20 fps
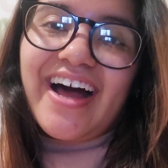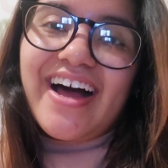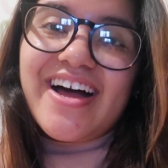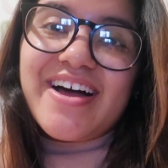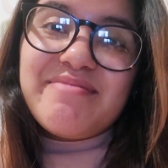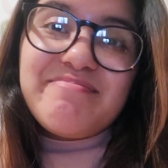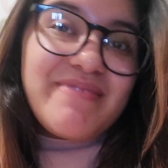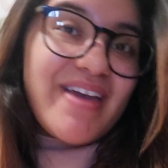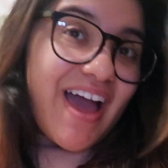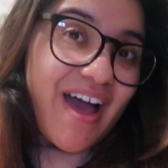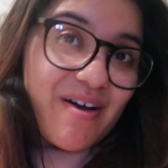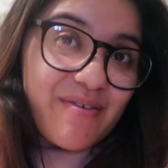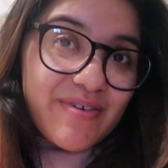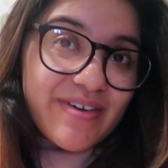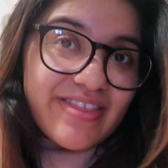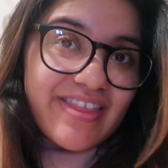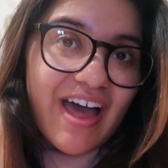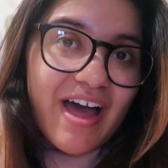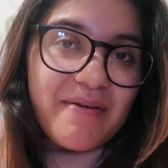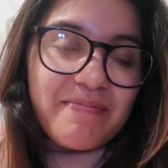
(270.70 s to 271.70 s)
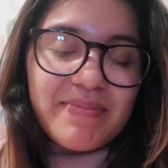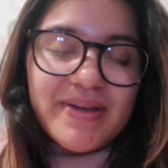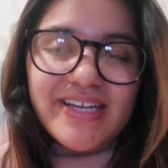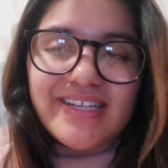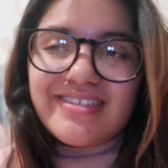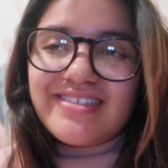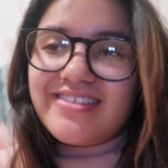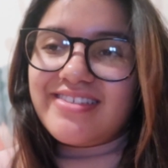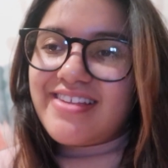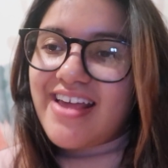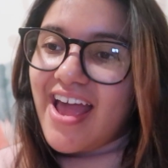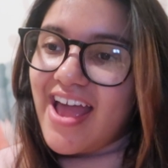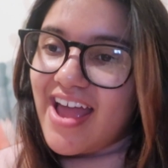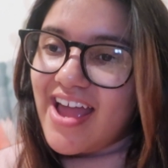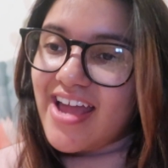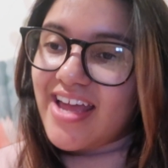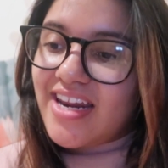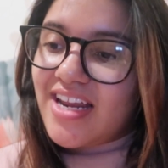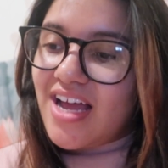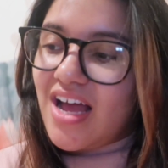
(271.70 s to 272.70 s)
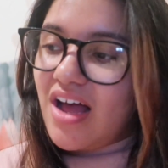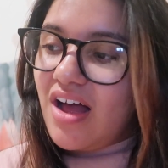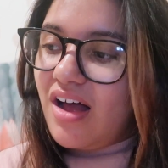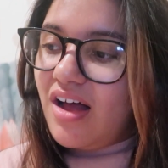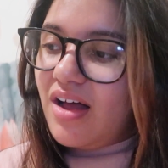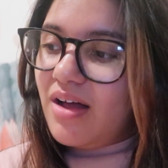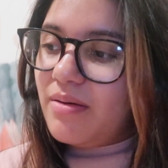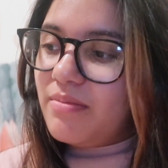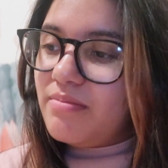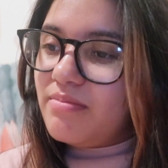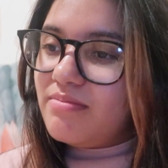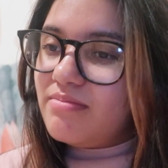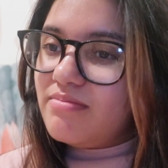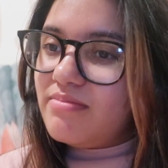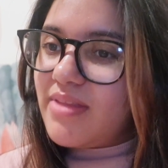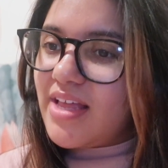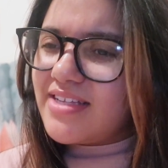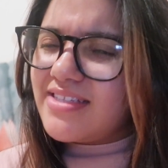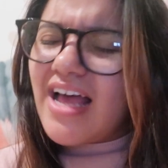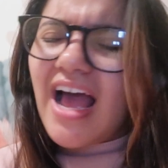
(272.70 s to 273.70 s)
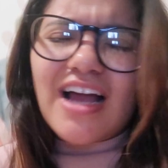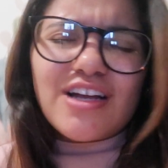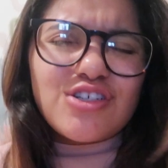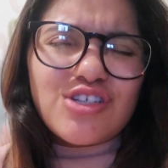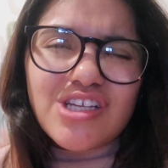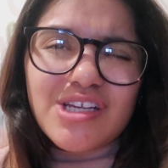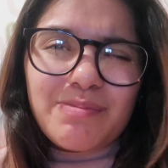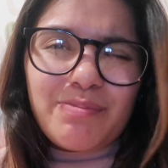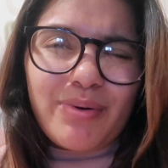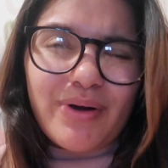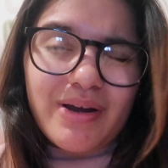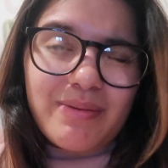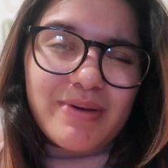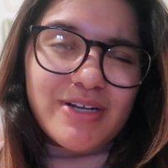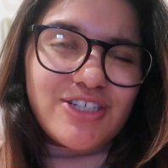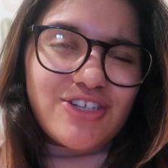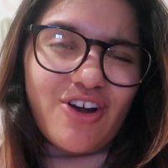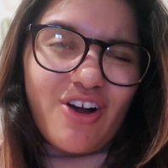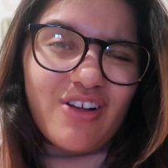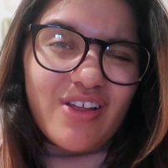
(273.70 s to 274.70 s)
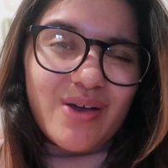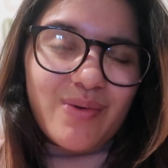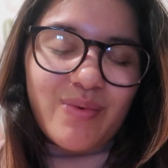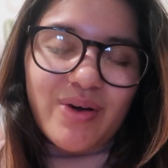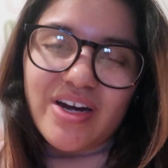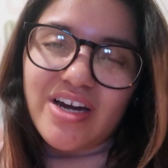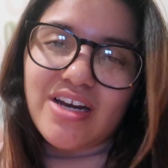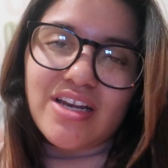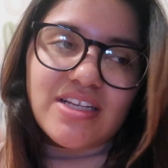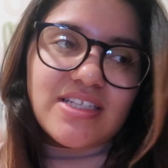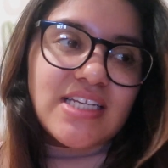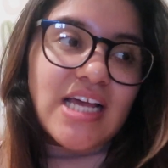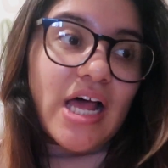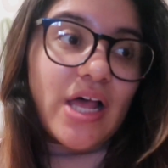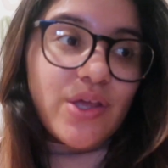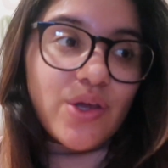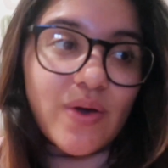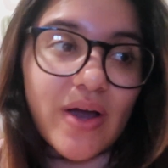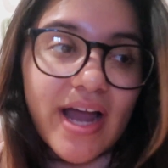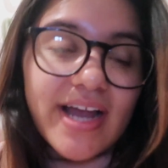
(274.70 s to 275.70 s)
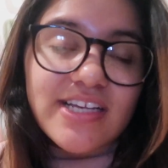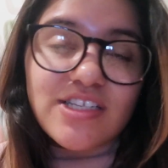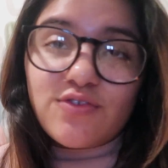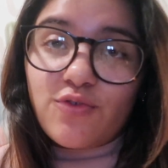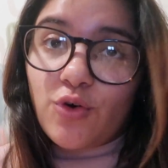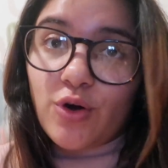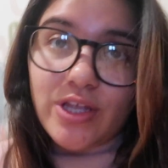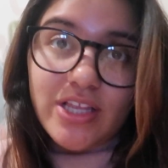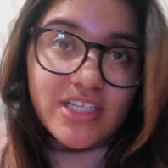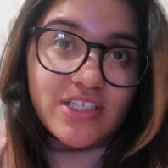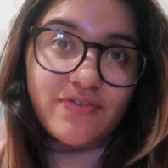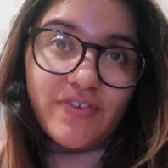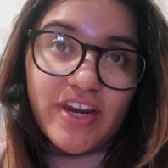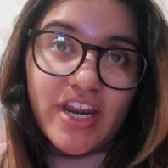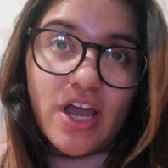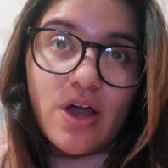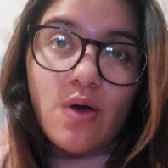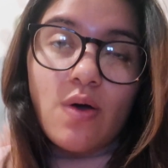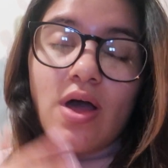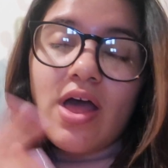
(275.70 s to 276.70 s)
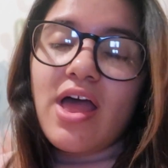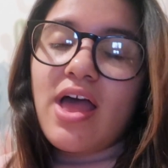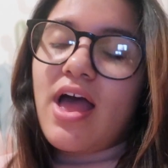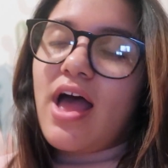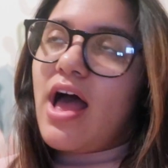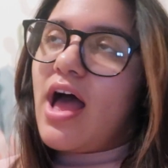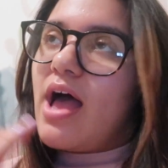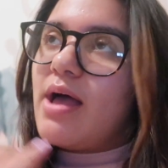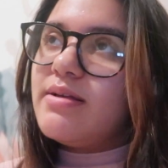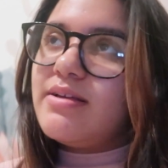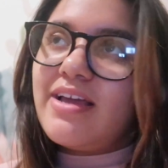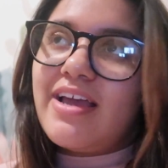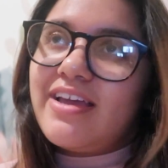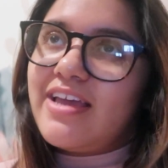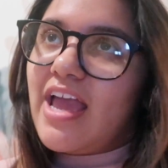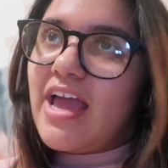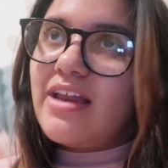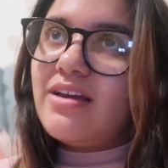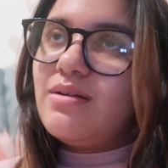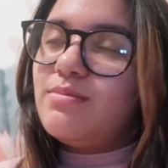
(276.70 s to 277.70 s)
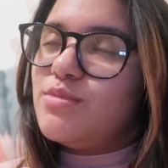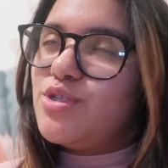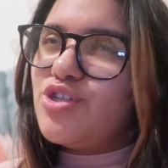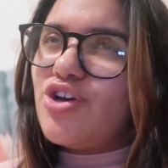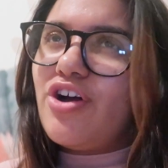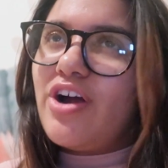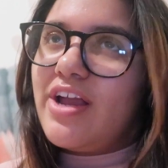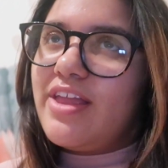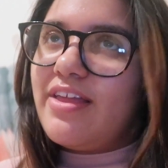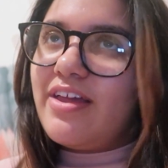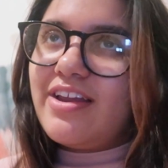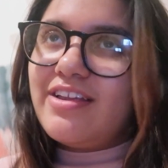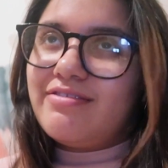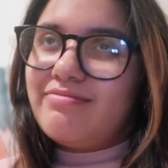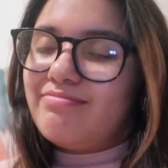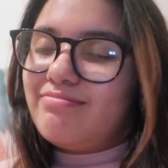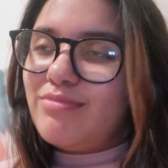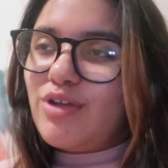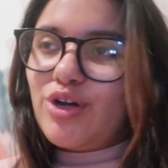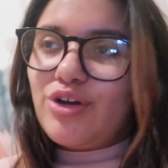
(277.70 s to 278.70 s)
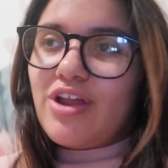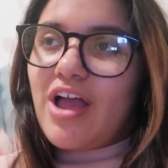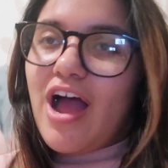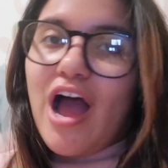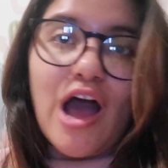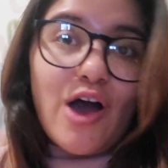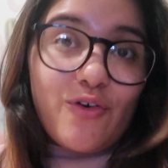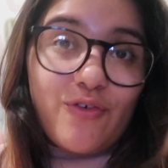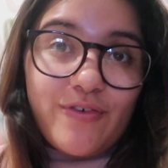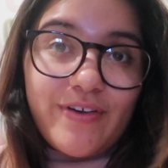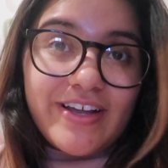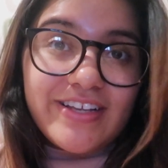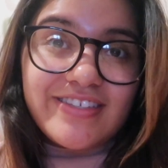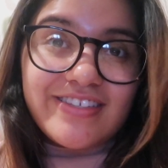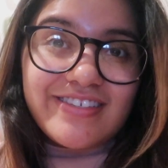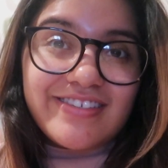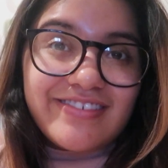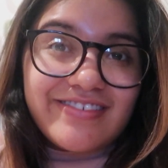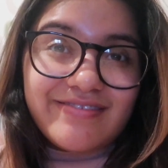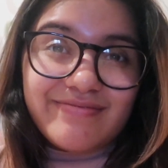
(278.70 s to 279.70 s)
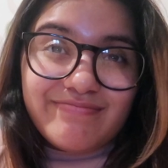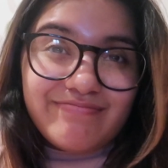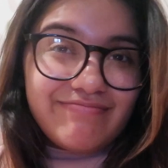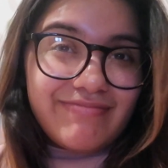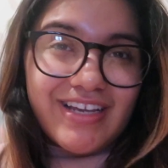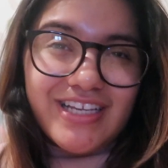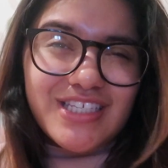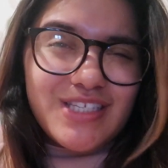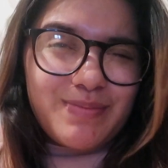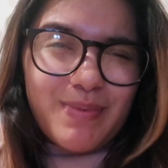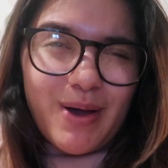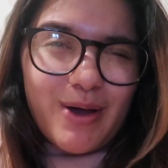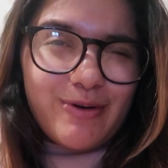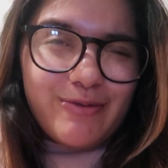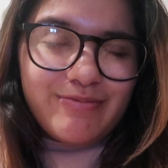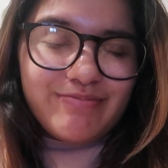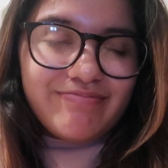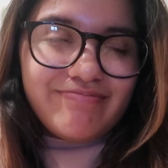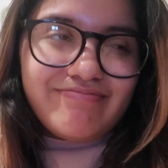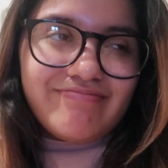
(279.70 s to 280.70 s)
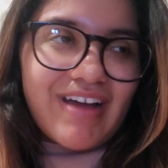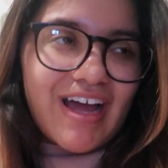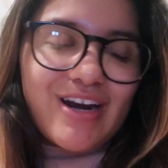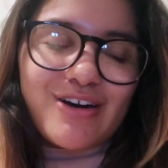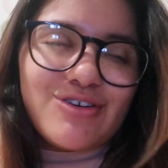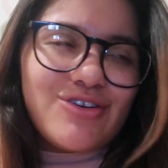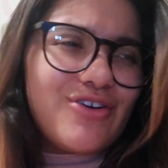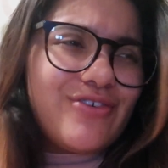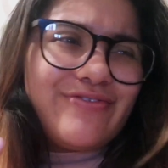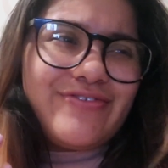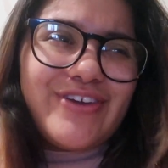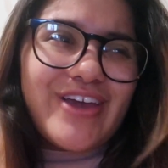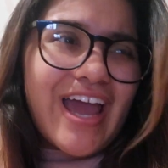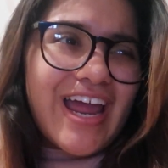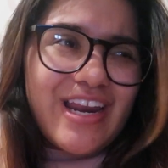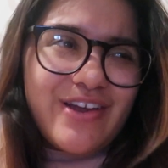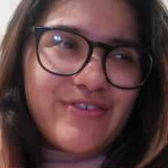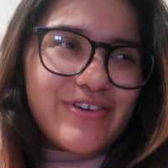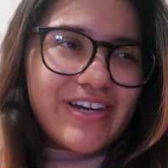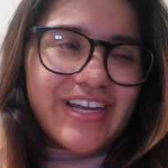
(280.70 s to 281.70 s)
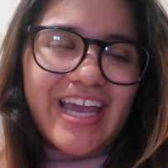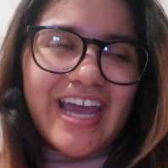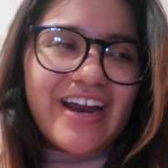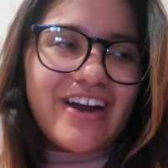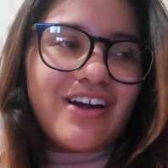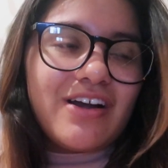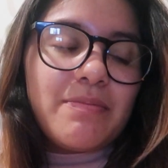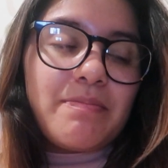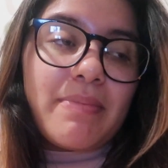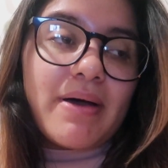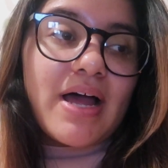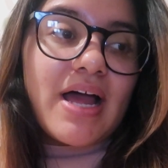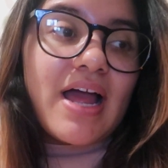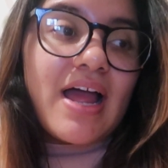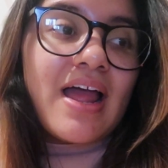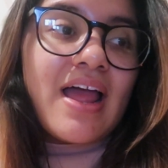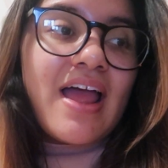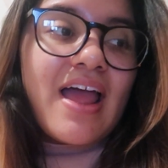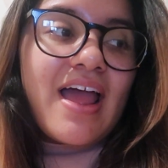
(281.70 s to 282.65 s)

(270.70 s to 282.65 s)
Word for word: um, yeah with that being said um, that's actually pretty much all I wanted to tell you guys for this video uh, again I'm sorry that it, they're not outfits inspo I don't know if anyone cared, but